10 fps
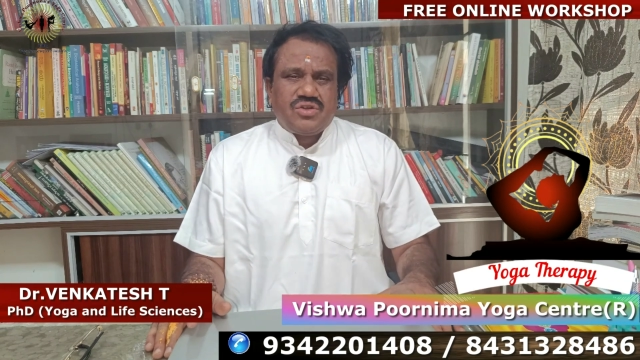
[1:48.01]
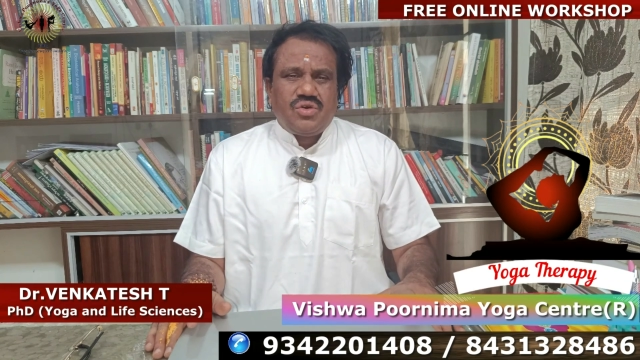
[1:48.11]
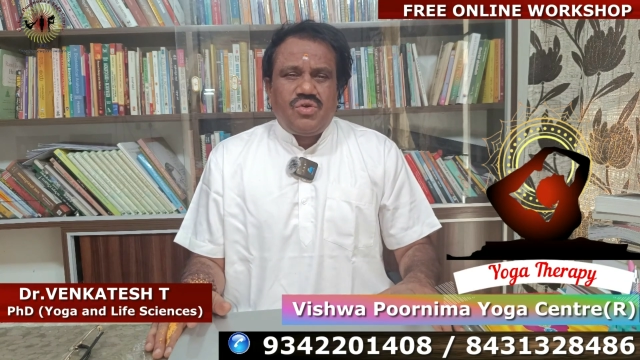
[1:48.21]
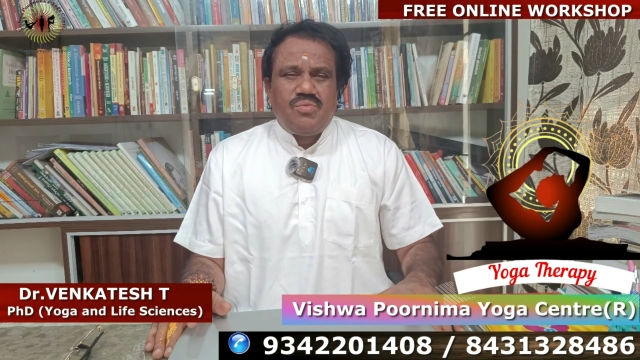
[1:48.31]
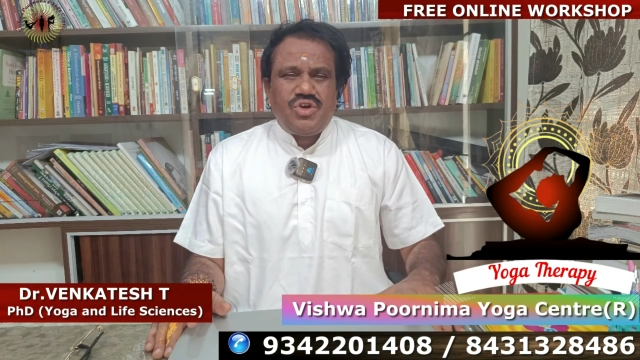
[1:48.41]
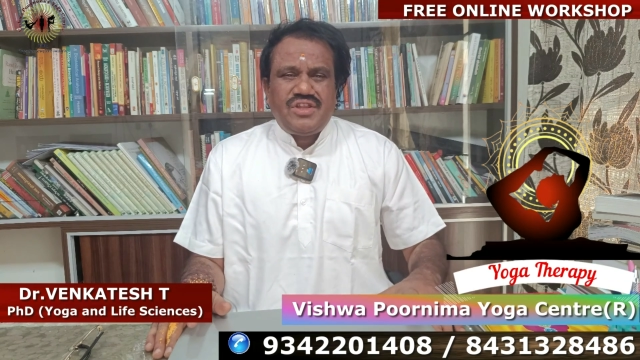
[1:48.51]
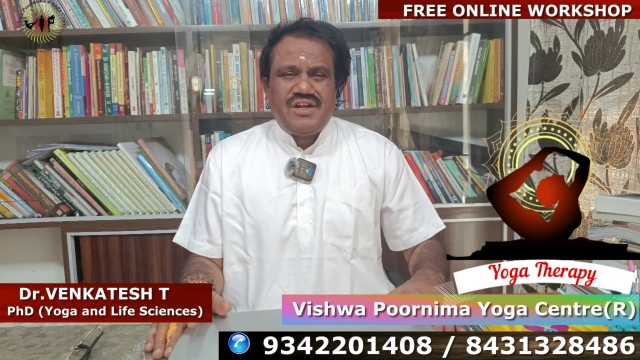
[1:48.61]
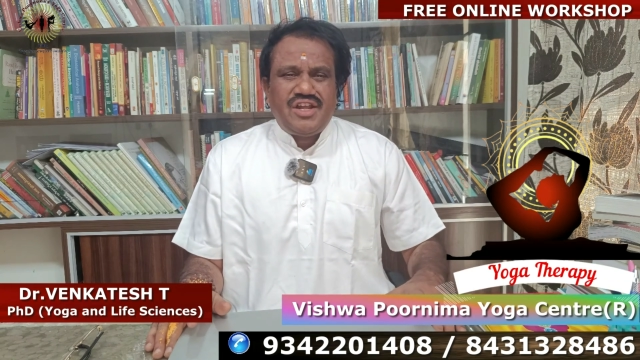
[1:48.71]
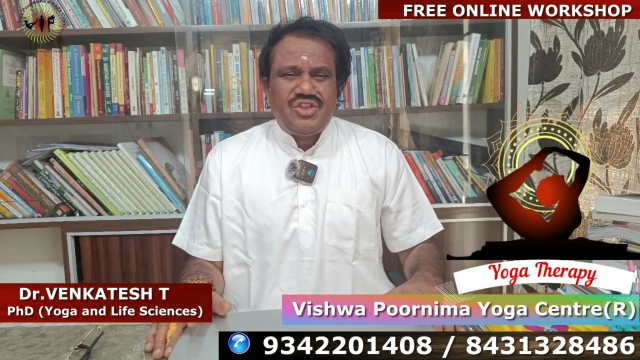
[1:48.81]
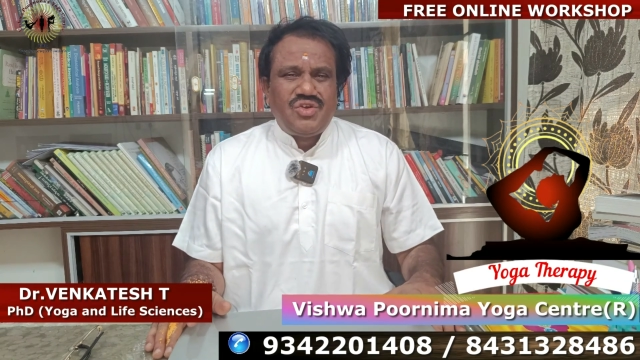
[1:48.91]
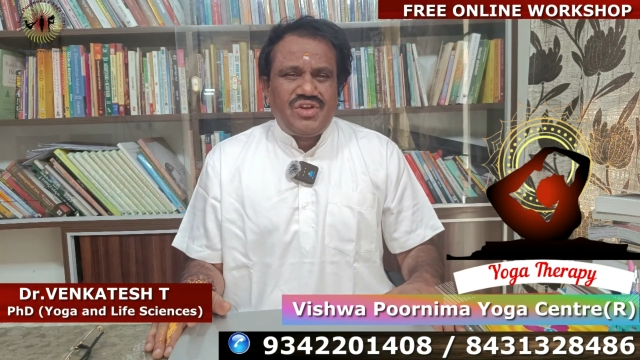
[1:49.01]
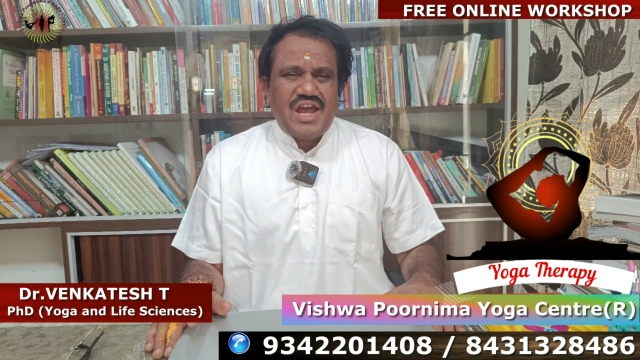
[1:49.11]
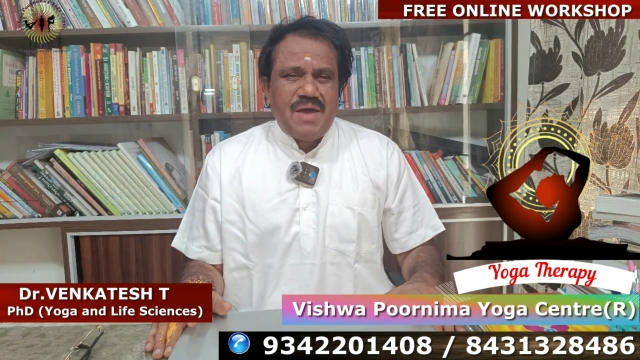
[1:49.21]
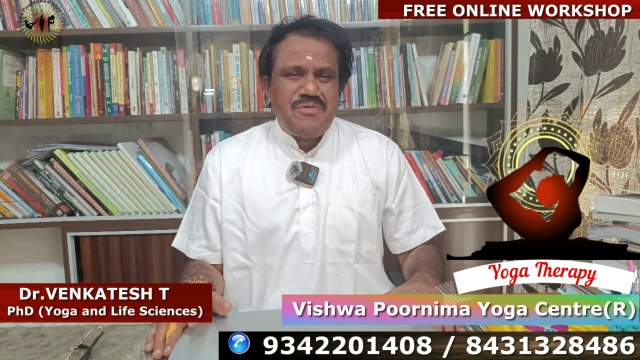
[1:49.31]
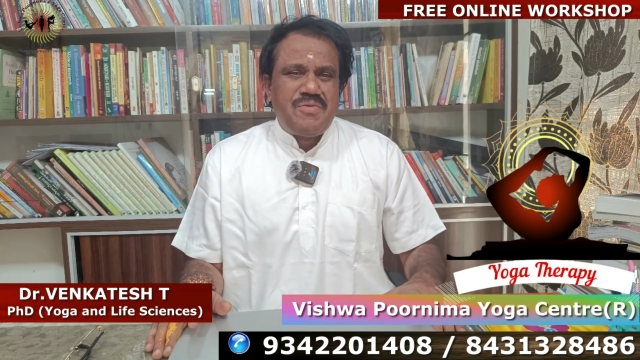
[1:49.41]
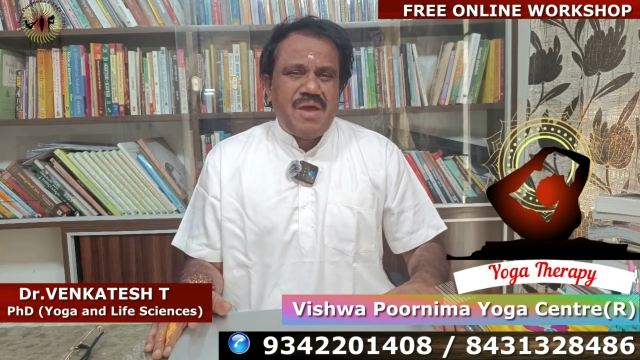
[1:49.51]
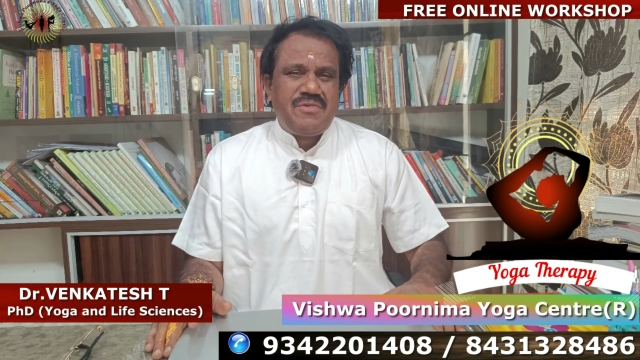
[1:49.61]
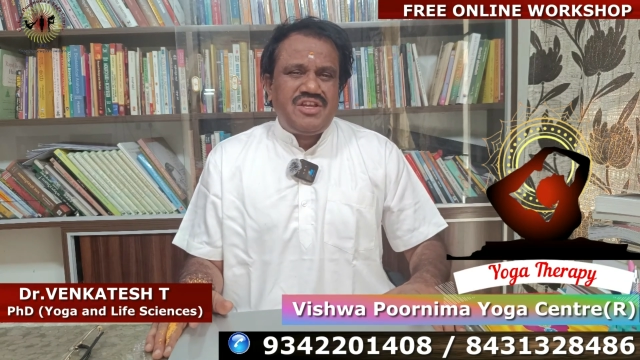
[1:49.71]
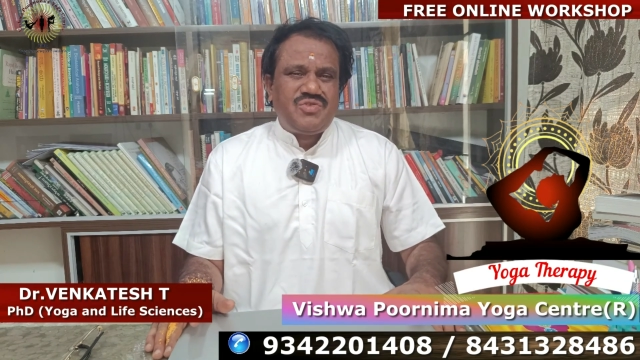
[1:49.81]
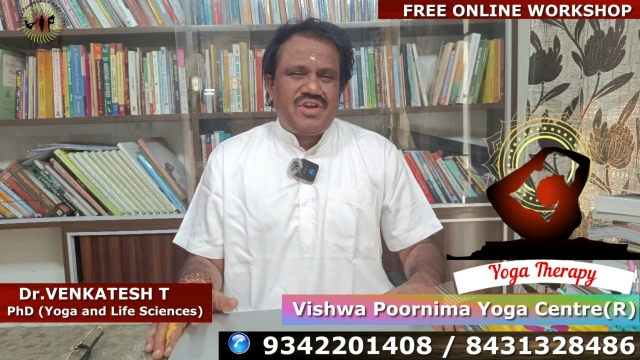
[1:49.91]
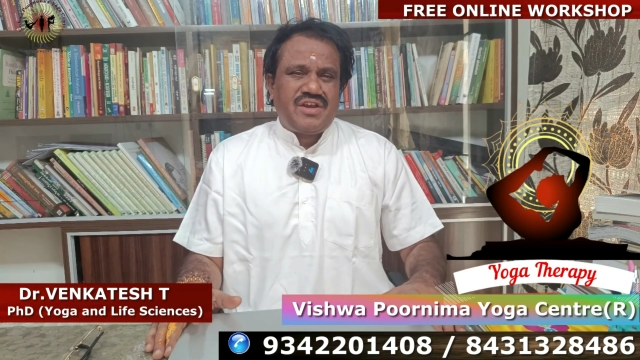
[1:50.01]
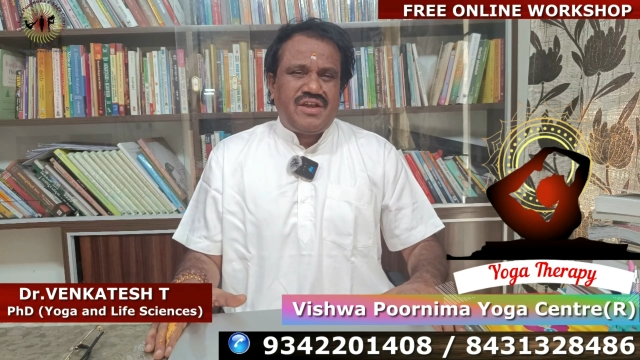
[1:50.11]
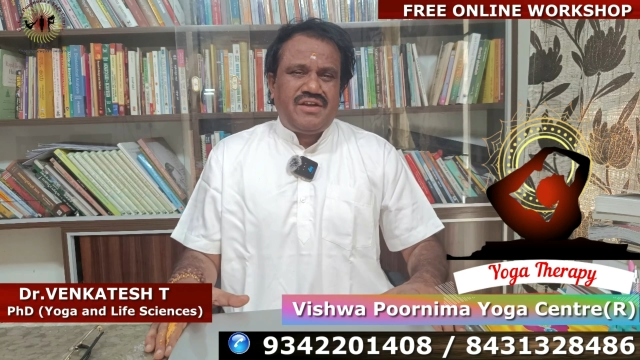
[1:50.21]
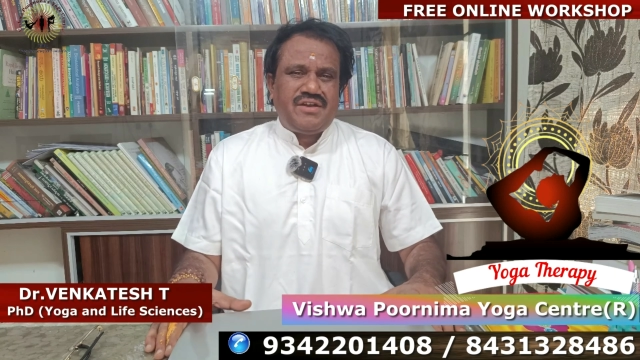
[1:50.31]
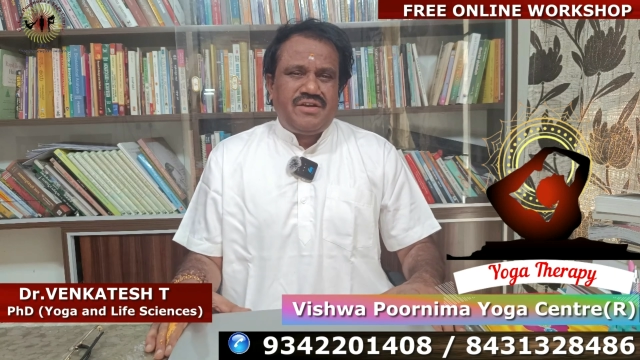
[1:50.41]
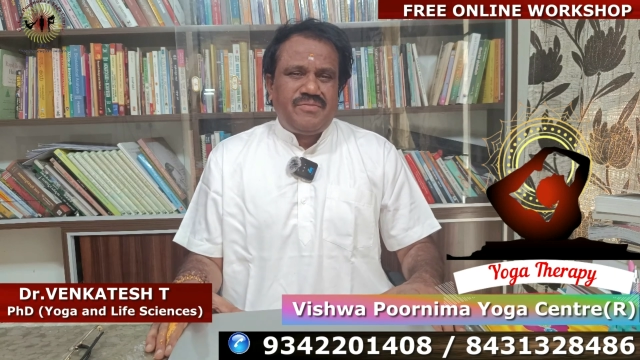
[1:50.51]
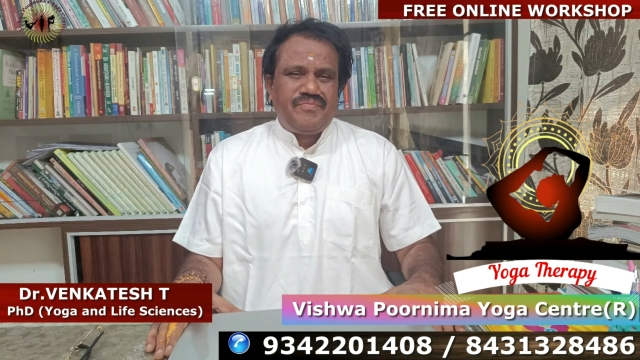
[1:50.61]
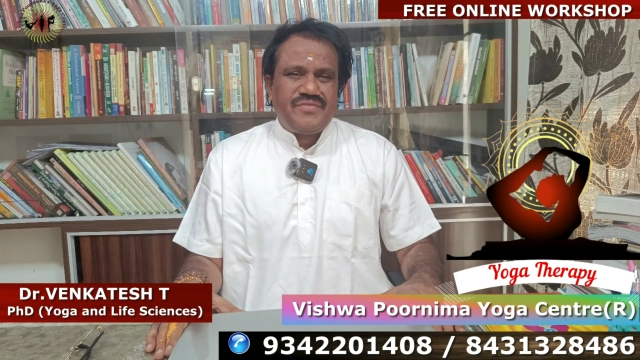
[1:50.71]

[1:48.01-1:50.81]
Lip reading: So more than 10,000 happy families we created